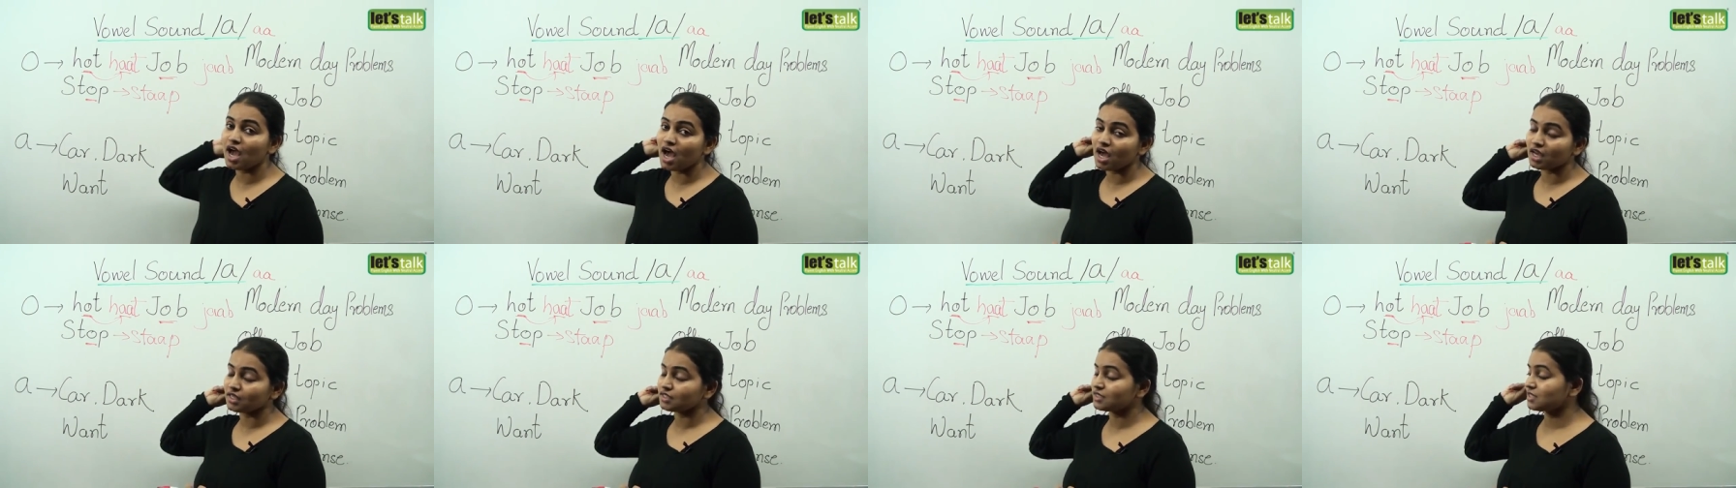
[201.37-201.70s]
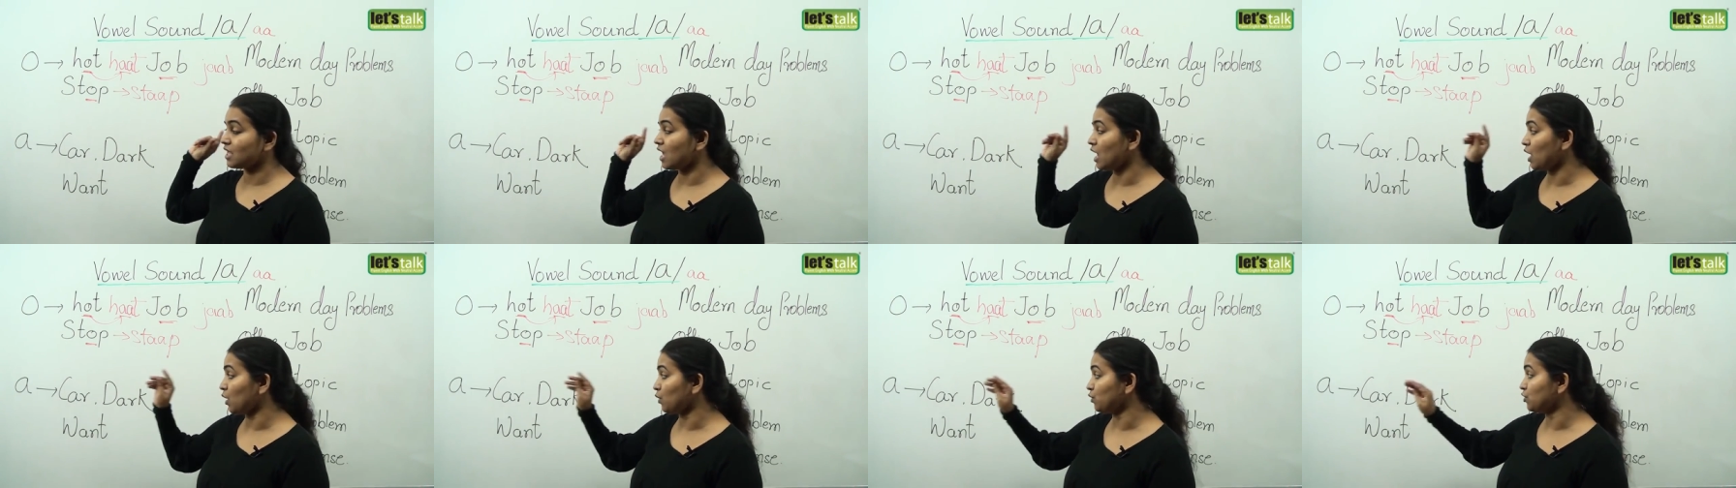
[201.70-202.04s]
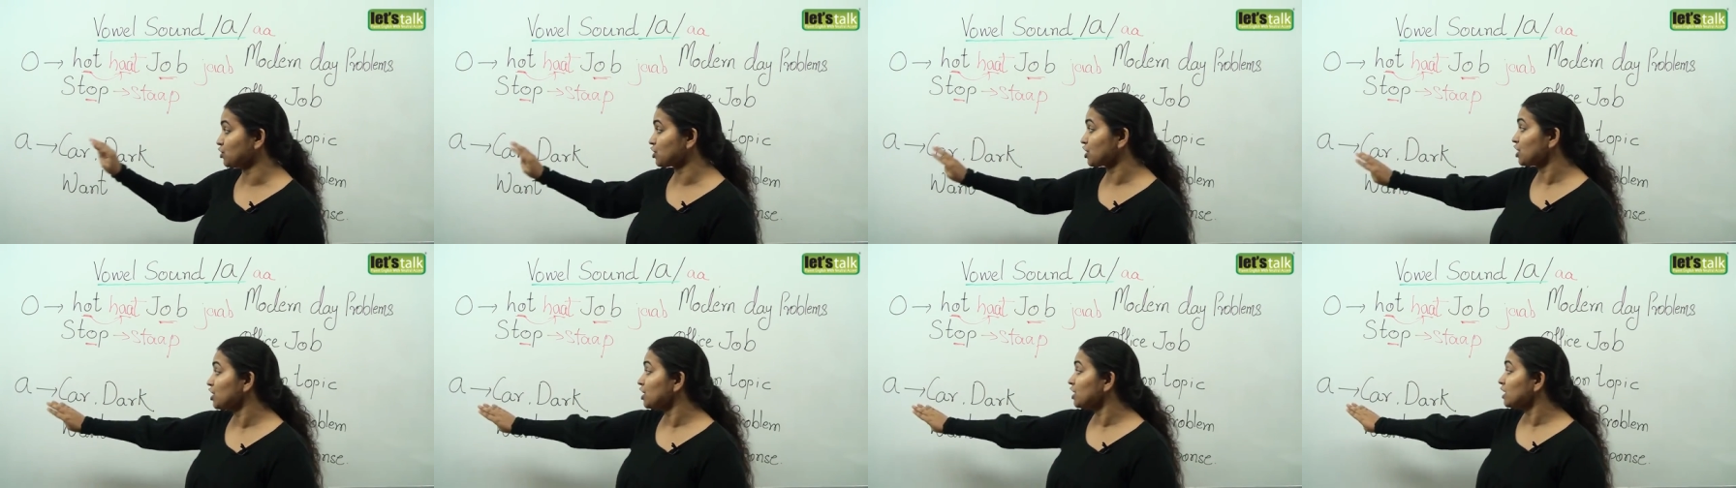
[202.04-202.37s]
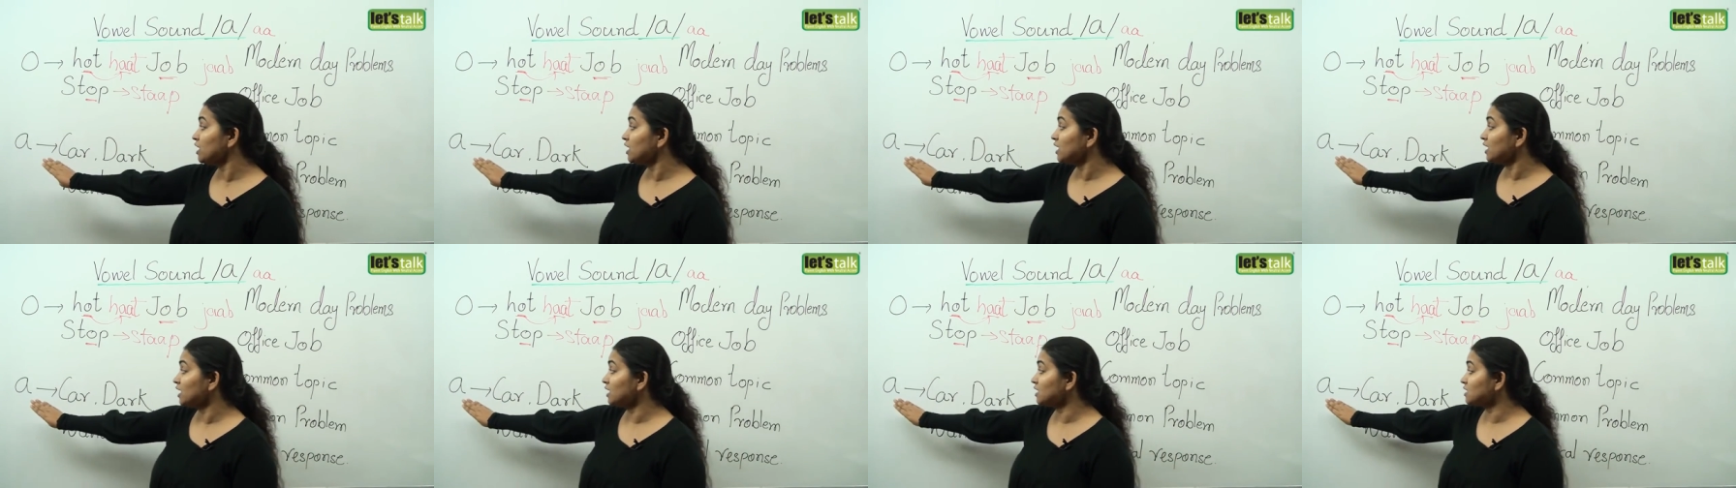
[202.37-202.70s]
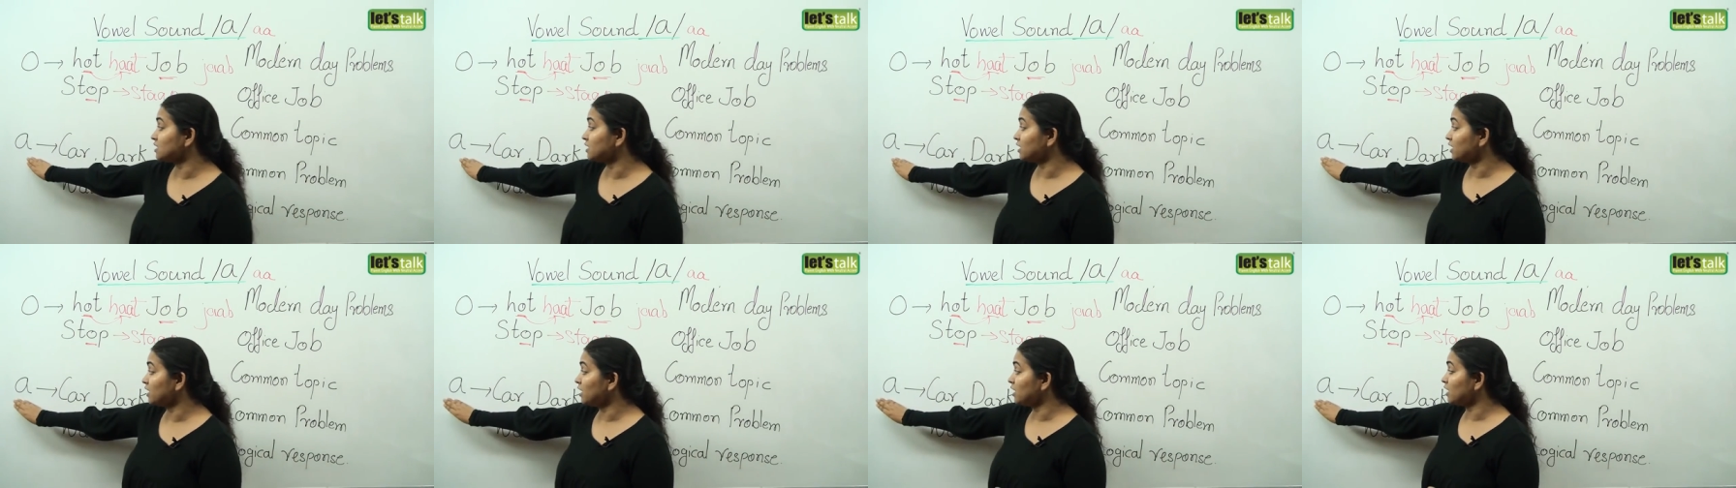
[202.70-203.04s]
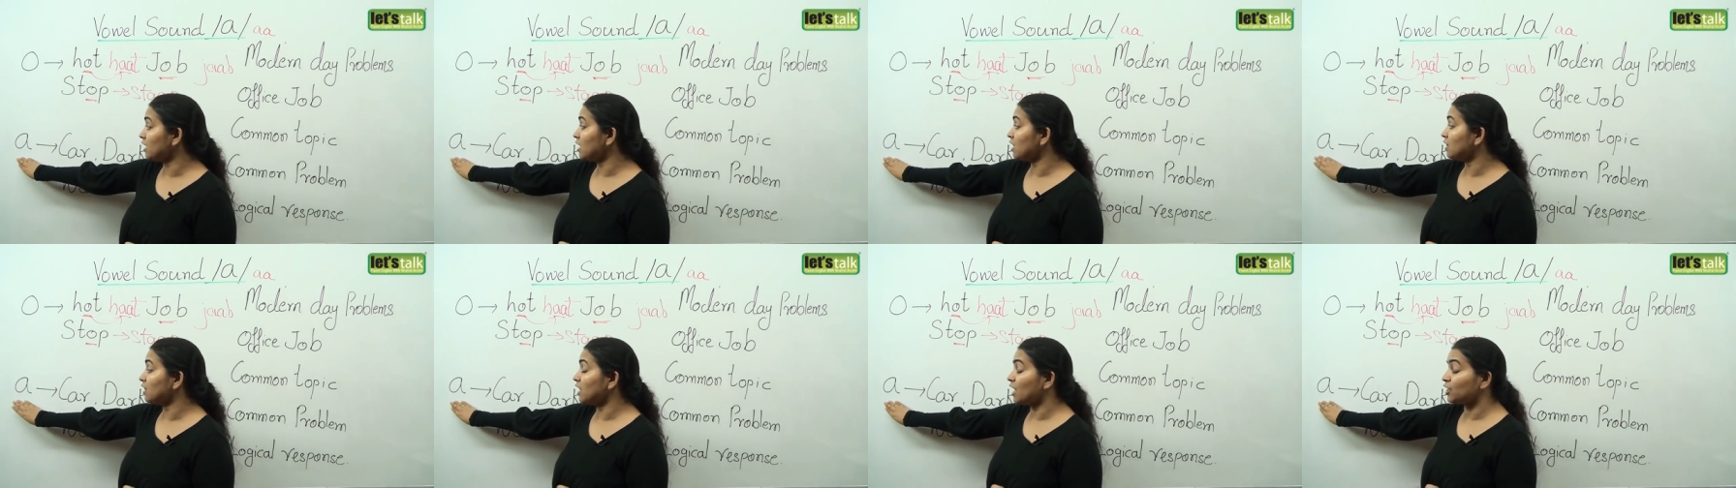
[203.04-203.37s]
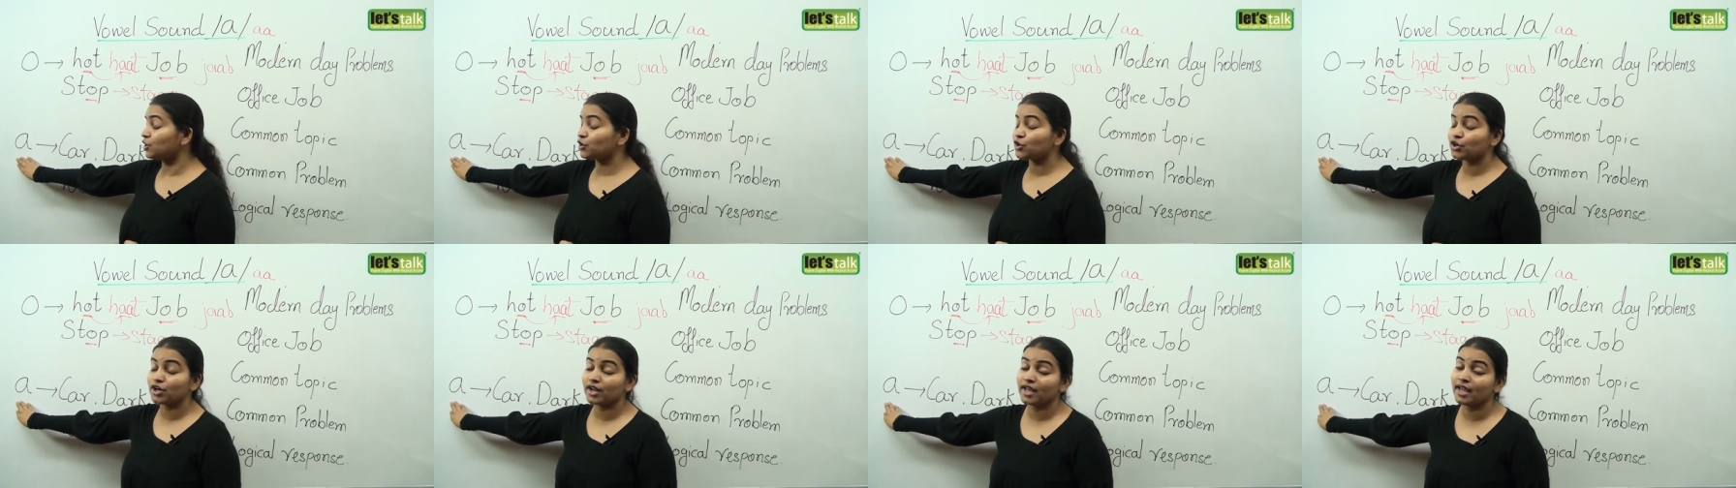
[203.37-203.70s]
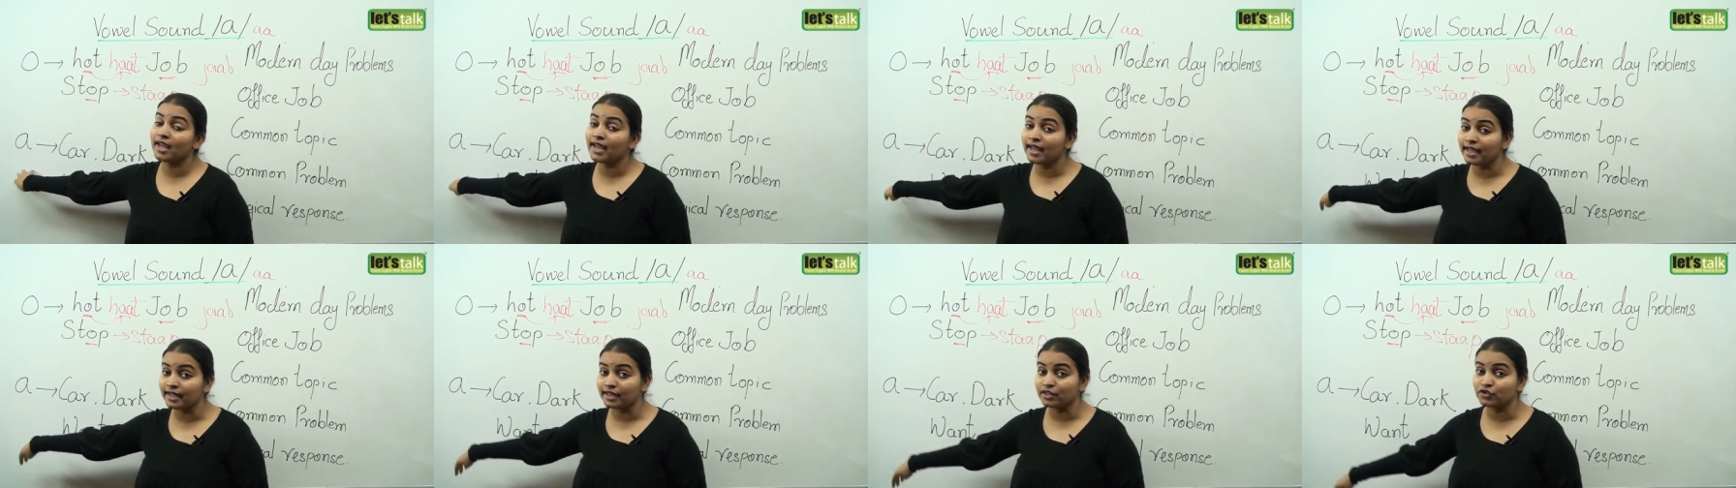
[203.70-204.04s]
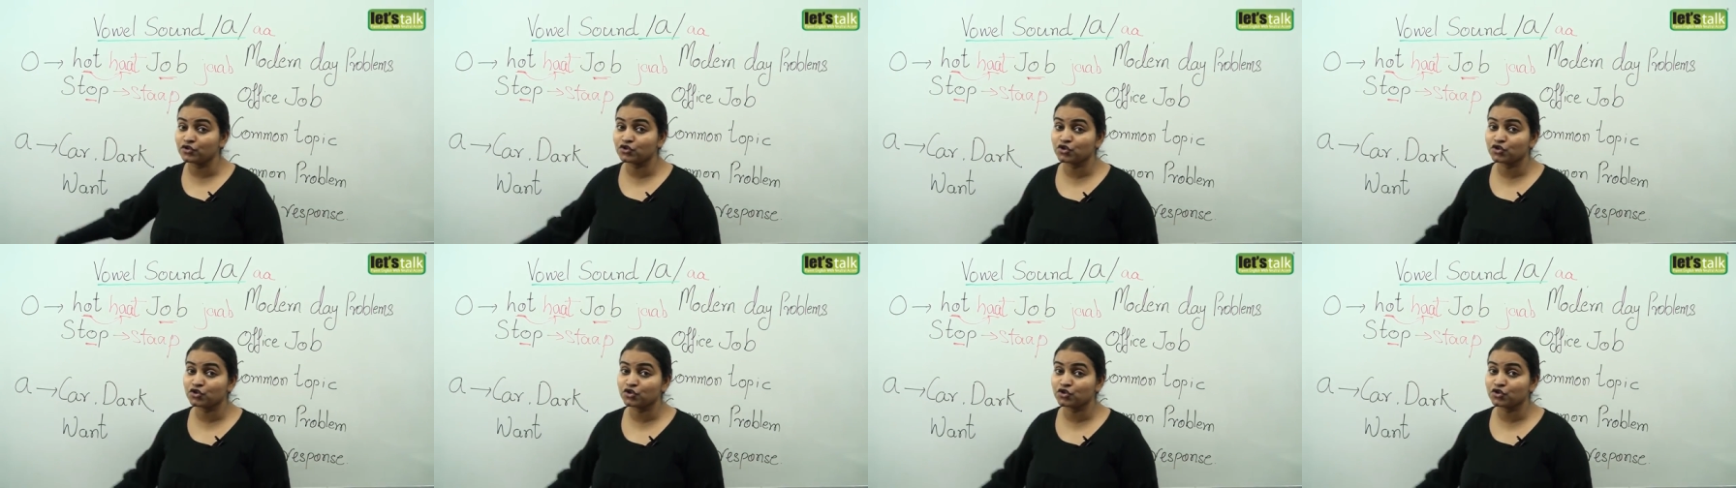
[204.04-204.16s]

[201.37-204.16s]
R sound is the letter A.